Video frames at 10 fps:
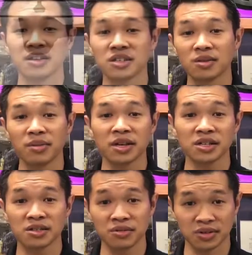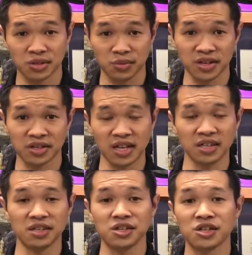So the biggest news this week is
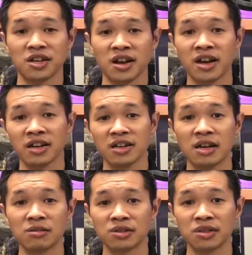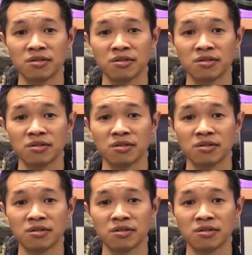that DJI announced